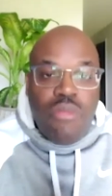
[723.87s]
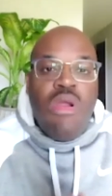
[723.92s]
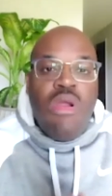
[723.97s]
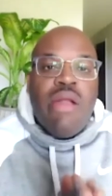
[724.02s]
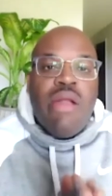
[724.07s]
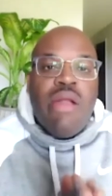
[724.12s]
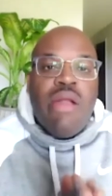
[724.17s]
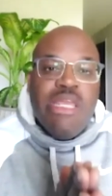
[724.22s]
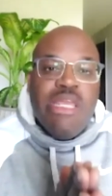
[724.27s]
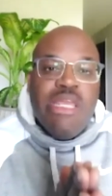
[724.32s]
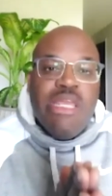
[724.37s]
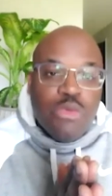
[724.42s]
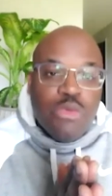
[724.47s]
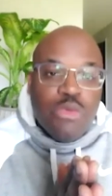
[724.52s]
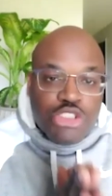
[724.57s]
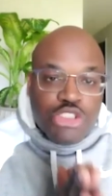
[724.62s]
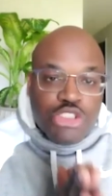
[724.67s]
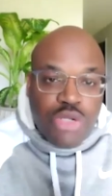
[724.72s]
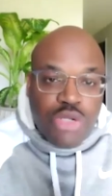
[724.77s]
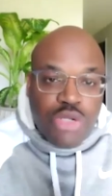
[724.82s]
People will
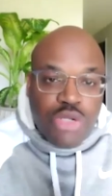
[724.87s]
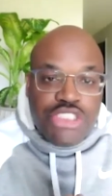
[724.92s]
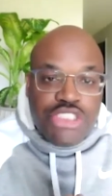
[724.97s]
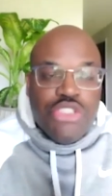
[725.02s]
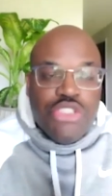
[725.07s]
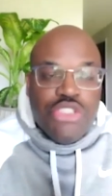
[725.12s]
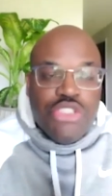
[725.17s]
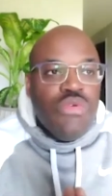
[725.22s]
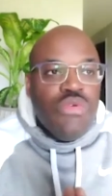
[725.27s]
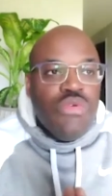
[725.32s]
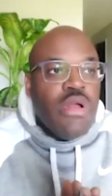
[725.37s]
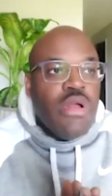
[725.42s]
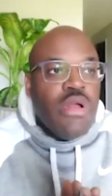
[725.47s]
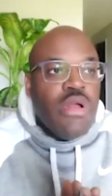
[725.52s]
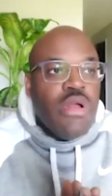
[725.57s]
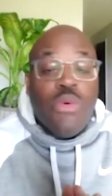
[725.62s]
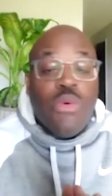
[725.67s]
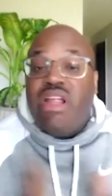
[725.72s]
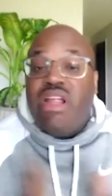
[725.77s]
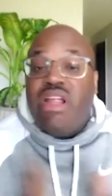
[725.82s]
trust you for
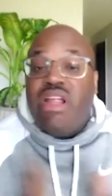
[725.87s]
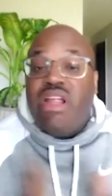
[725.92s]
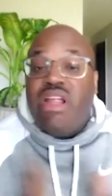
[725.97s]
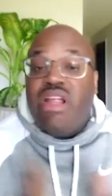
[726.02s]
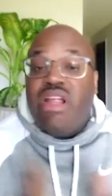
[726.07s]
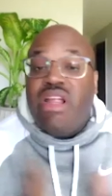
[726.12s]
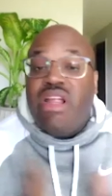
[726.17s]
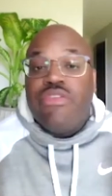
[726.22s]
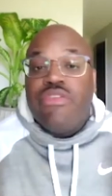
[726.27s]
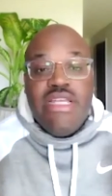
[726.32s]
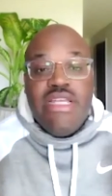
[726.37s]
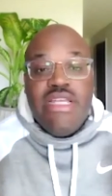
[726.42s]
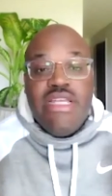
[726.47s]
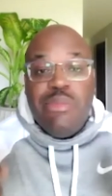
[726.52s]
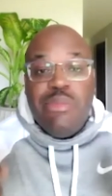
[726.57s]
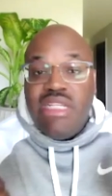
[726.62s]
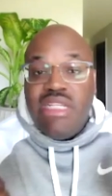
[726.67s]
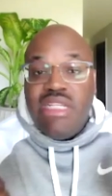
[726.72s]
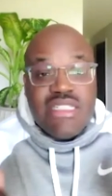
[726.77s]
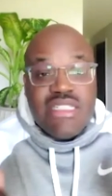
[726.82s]
whatever reason.
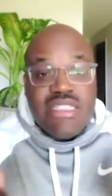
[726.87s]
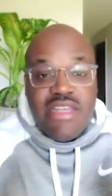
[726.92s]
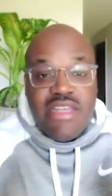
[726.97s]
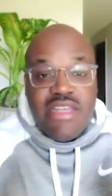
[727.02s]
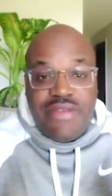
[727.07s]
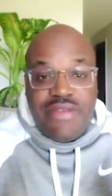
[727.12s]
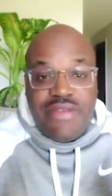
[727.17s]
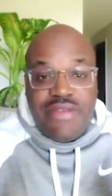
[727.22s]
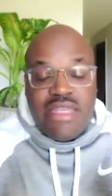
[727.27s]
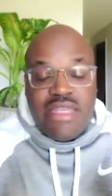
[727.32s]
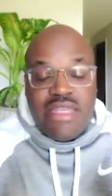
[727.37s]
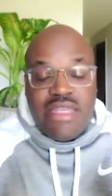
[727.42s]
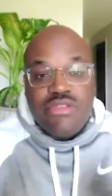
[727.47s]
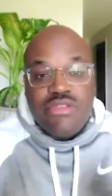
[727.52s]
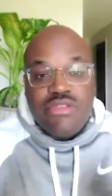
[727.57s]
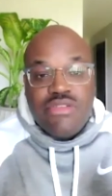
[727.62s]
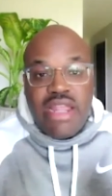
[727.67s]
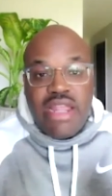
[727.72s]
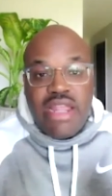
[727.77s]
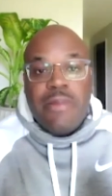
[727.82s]
People need to see a face,
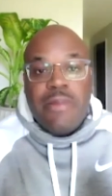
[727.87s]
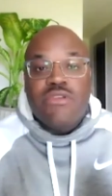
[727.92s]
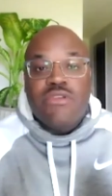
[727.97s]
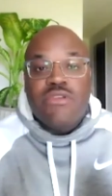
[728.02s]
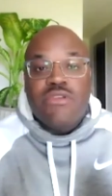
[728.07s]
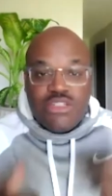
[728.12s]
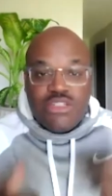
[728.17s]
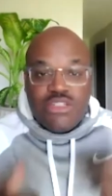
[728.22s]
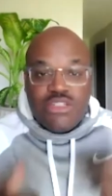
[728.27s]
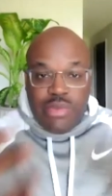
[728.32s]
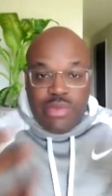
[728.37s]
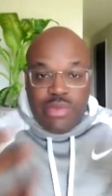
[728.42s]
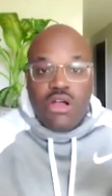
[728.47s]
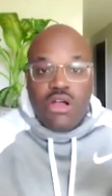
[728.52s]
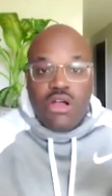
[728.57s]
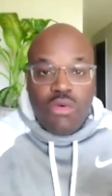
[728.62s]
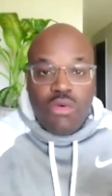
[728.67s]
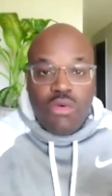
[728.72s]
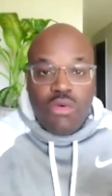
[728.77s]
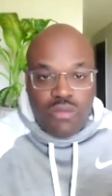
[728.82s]
right? So that's why we go
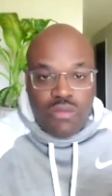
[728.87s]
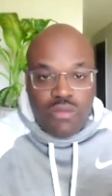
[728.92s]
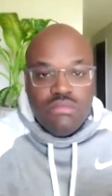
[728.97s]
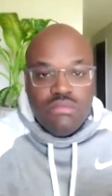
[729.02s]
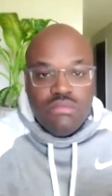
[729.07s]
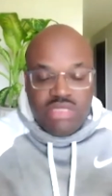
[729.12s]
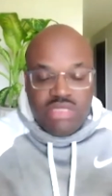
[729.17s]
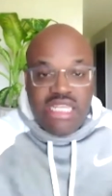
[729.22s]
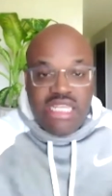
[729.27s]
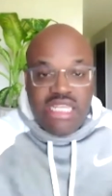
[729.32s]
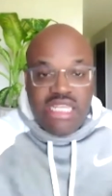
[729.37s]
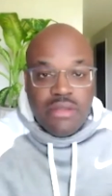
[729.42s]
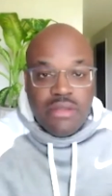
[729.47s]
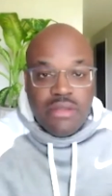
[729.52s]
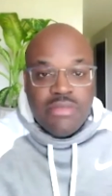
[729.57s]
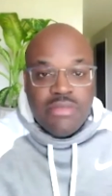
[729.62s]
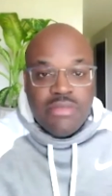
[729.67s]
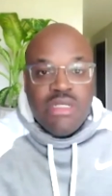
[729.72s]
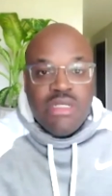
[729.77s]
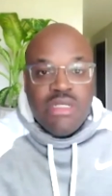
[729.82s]
see them.
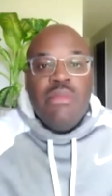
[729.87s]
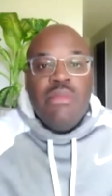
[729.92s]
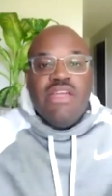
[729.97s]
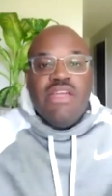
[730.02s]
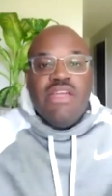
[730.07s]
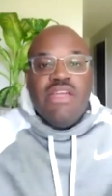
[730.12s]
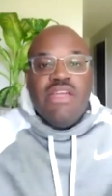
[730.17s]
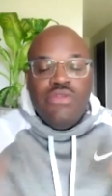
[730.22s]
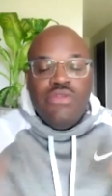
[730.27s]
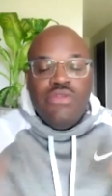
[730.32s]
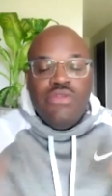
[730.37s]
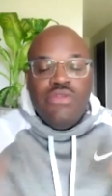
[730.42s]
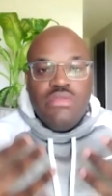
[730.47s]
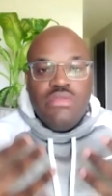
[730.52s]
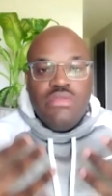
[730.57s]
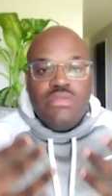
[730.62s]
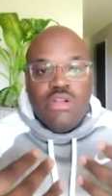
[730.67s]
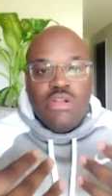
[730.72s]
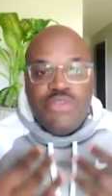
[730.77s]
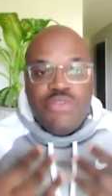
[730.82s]
But if you, you know, if you
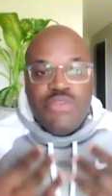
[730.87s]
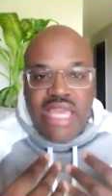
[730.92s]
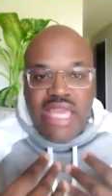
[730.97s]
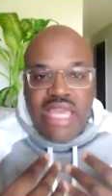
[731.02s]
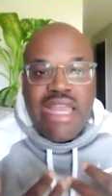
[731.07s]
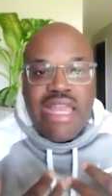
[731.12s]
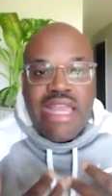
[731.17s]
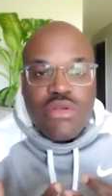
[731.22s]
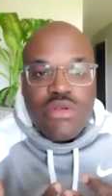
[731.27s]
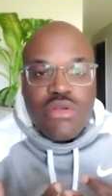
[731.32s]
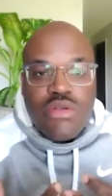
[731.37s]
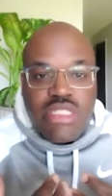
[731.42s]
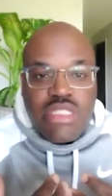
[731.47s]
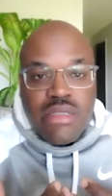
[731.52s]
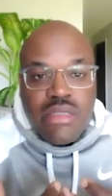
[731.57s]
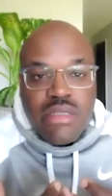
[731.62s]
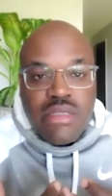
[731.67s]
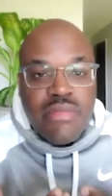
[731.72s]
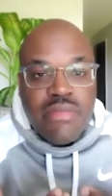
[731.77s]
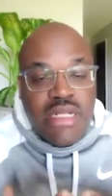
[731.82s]
can go see them,
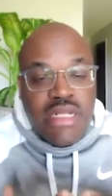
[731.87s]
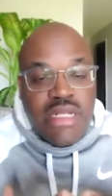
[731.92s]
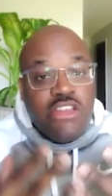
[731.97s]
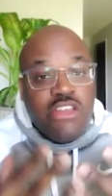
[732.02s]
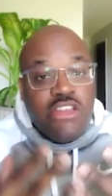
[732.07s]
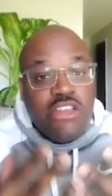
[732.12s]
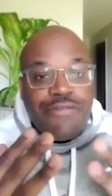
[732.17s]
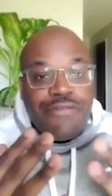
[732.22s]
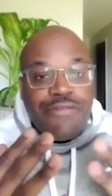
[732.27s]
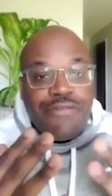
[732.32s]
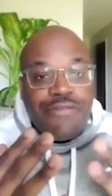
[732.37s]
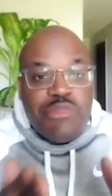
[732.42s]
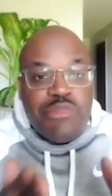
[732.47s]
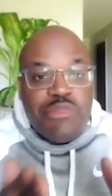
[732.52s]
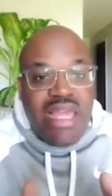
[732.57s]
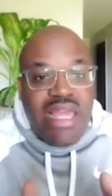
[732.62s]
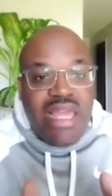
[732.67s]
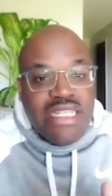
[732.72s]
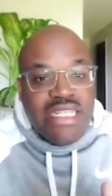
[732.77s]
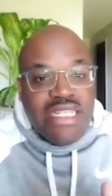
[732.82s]
now, your first bet
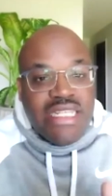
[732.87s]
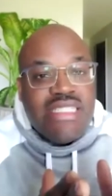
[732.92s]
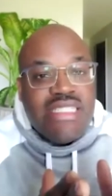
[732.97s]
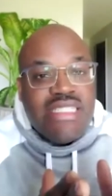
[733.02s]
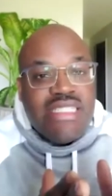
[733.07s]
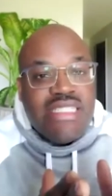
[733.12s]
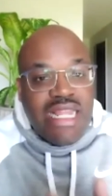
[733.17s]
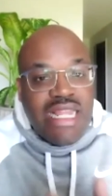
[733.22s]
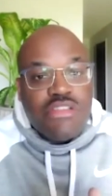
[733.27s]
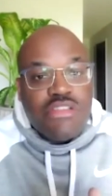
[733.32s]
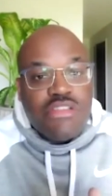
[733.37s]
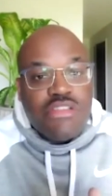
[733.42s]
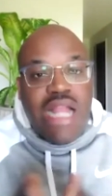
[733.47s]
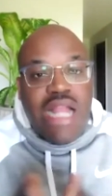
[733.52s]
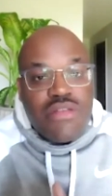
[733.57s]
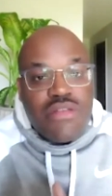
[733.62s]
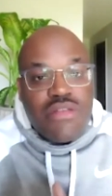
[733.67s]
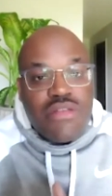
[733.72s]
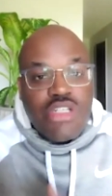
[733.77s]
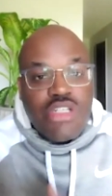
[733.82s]
is to get out your house
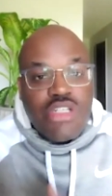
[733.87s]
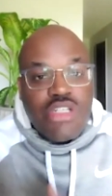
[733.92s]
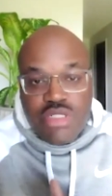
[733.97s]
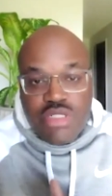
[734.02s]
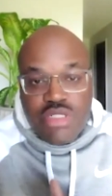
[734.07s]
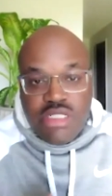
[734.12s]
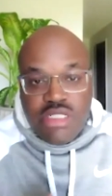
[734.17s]
and go see him.